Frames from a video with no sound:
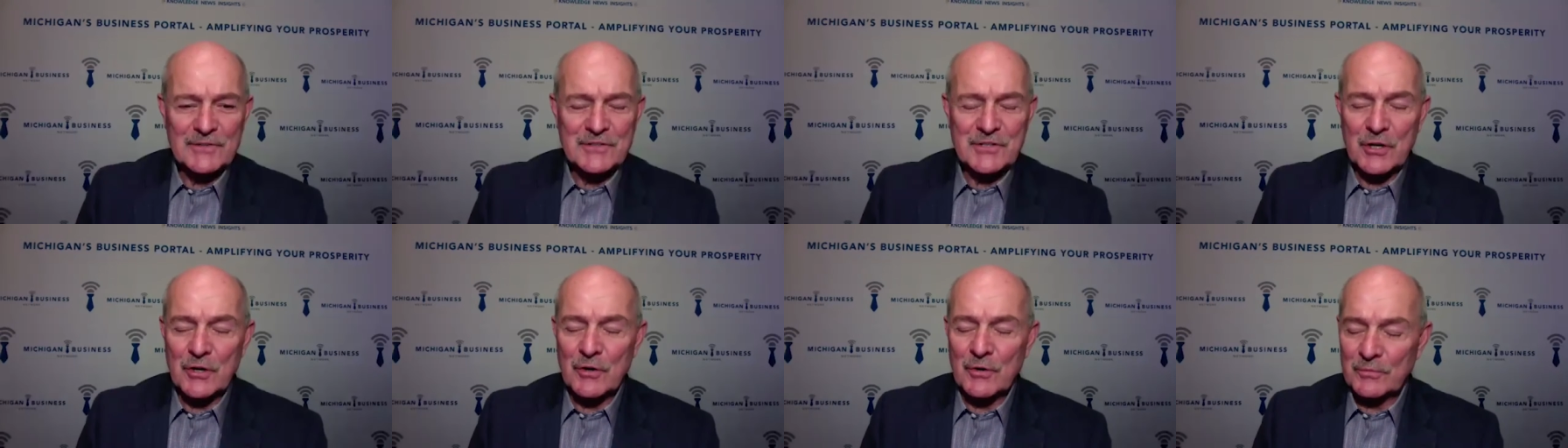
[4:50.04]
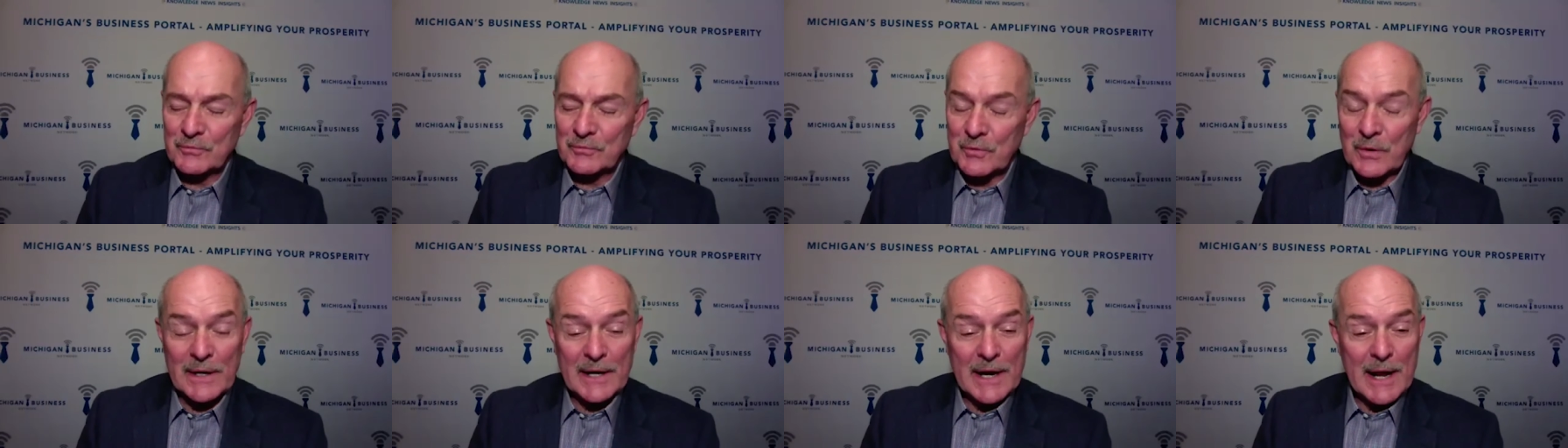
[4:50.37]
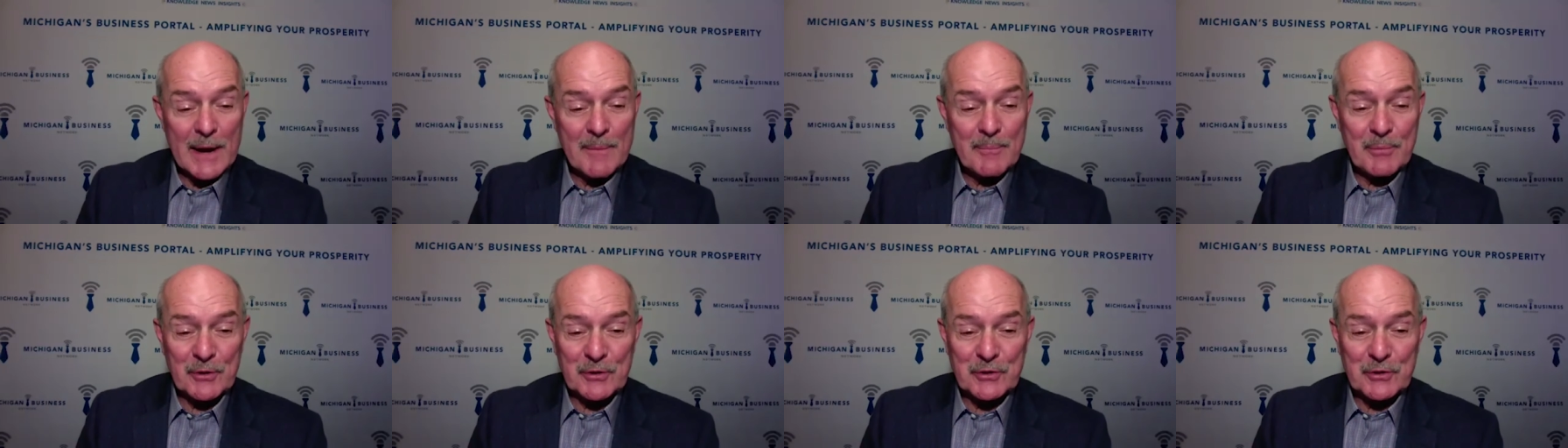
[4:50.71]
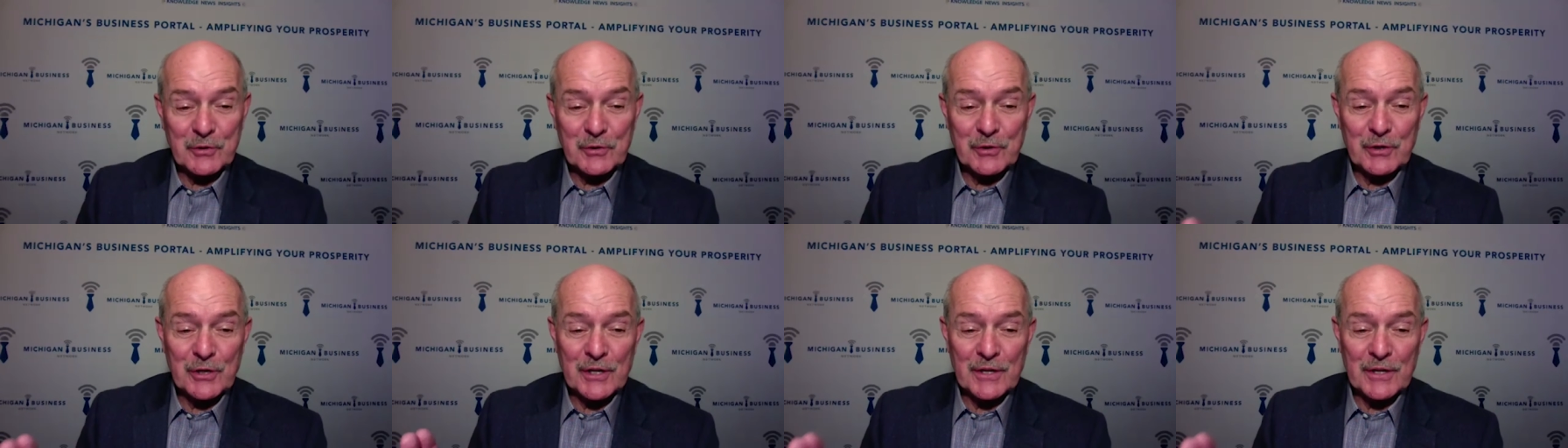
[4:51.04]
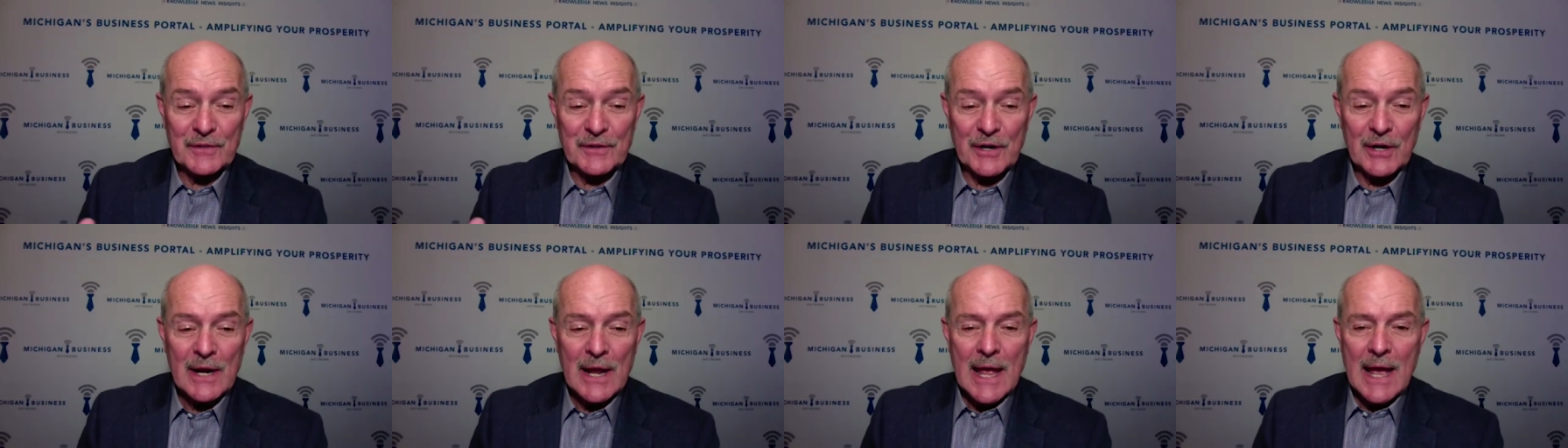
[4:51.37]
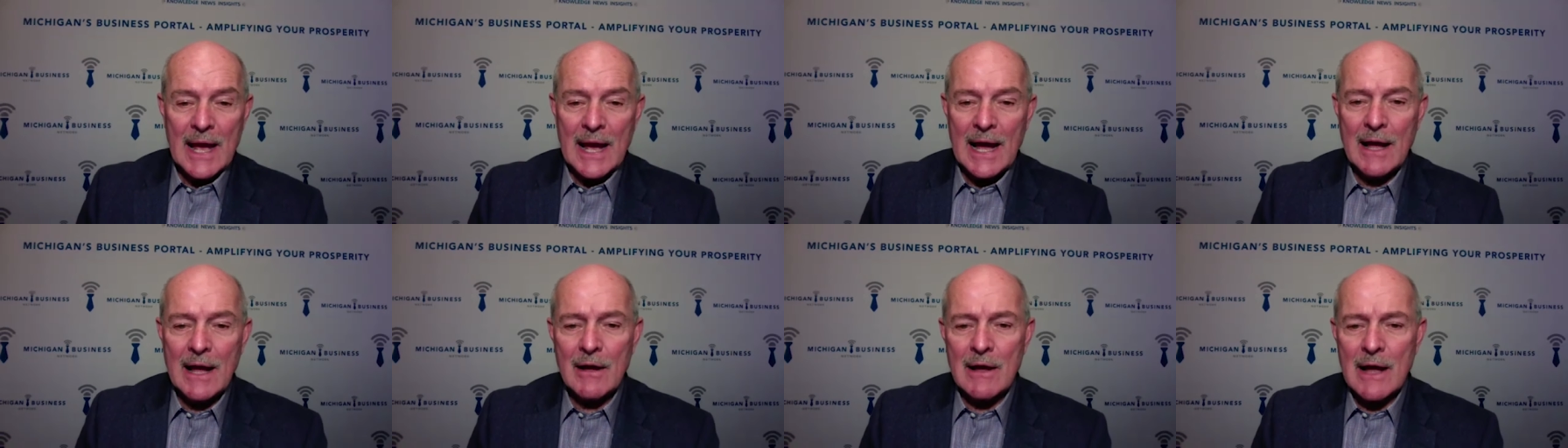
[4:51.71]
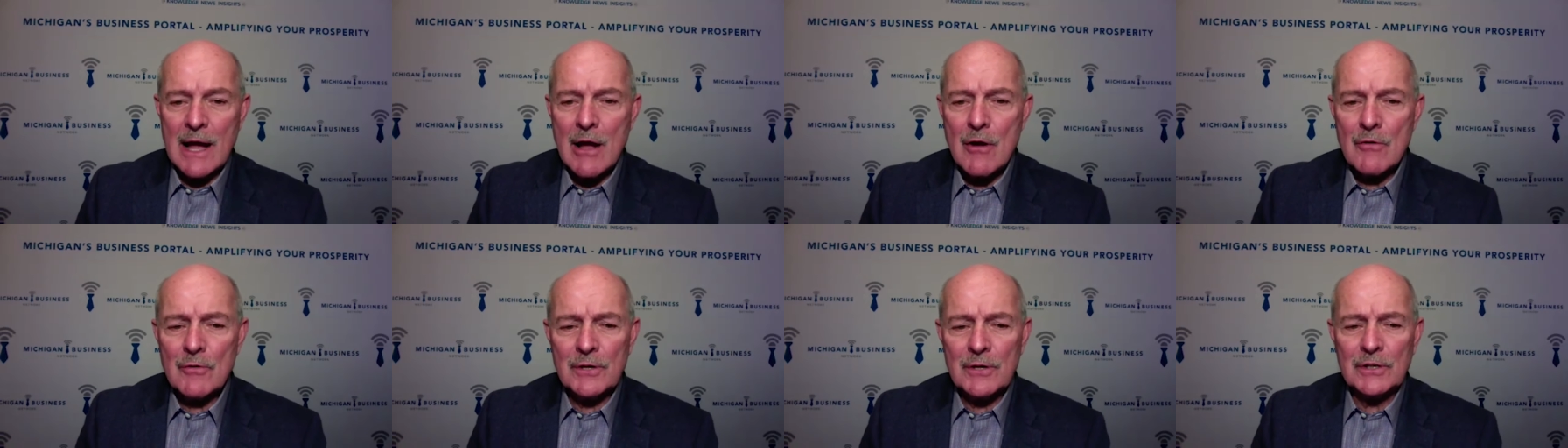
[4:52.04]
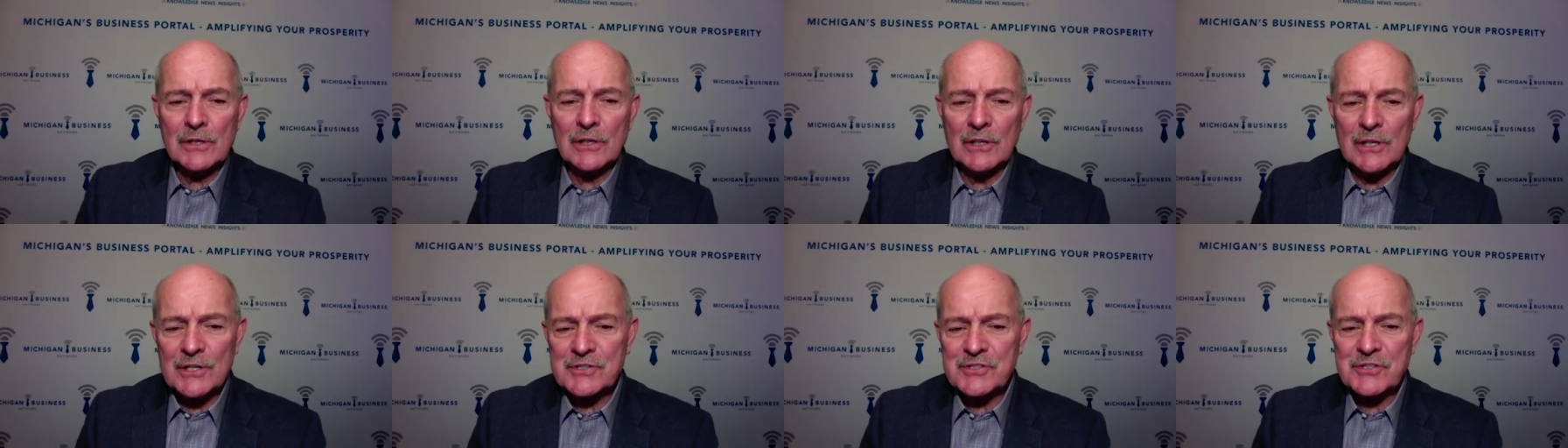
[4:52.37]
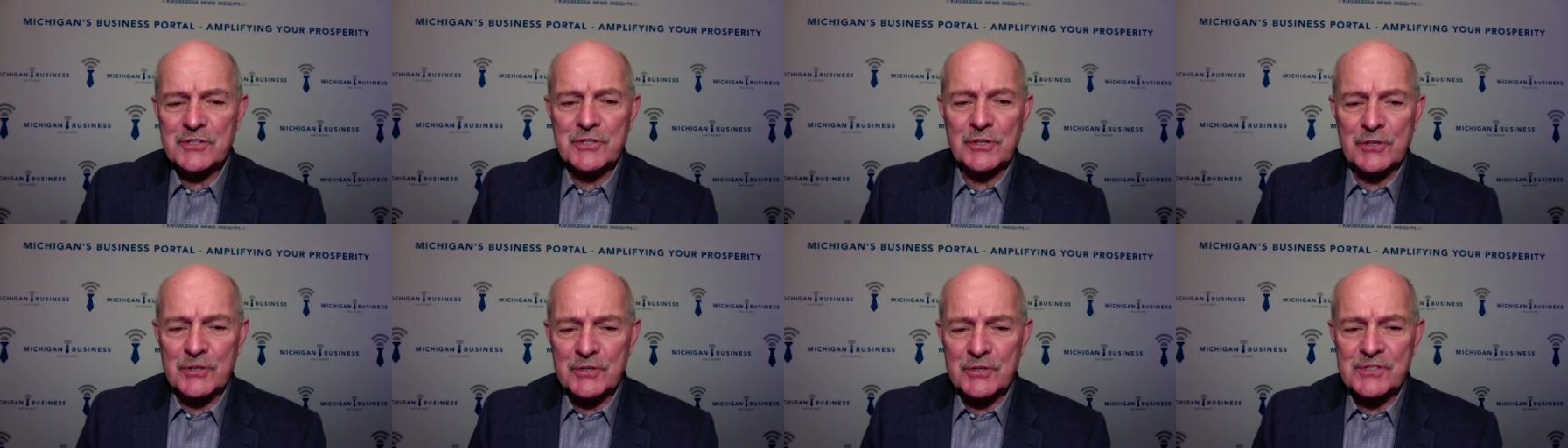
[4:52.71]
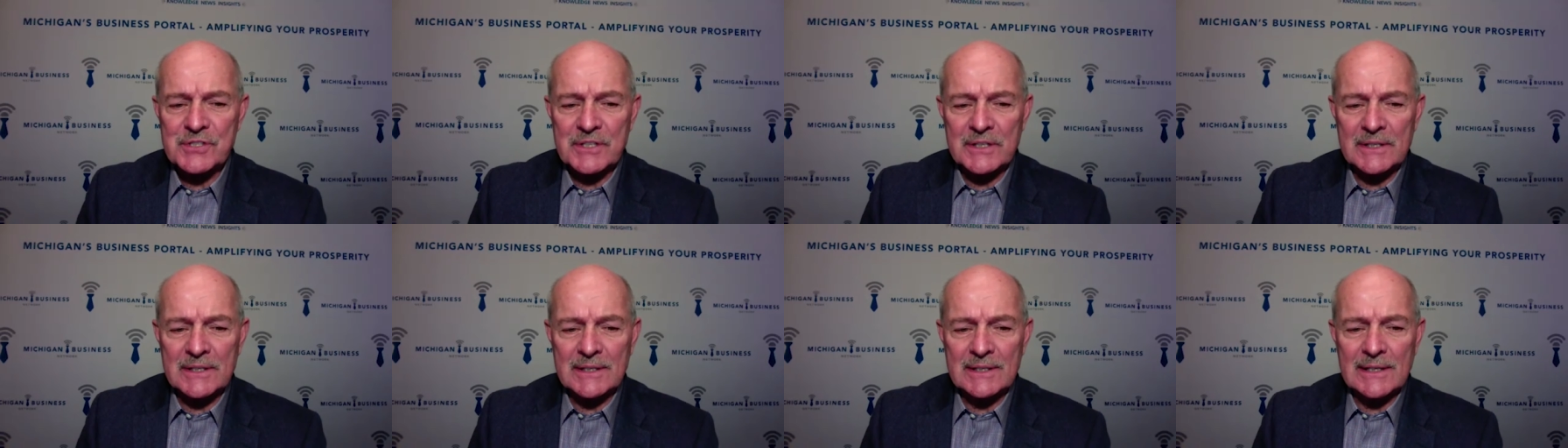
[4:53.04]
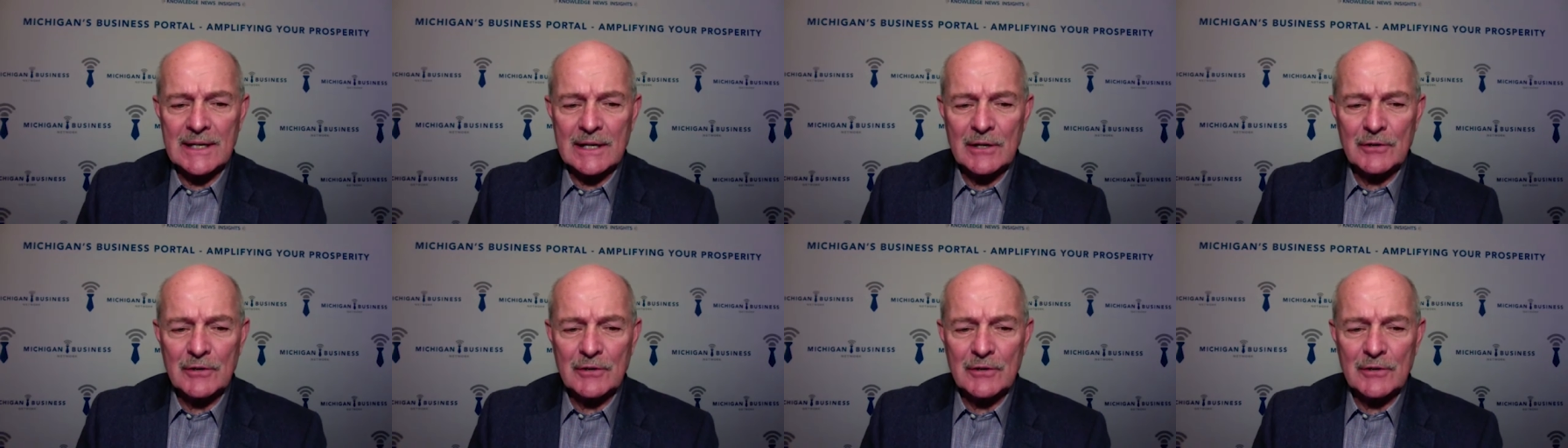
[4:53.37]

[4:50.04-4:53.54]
so great opportunity there. How, how can listeners uh,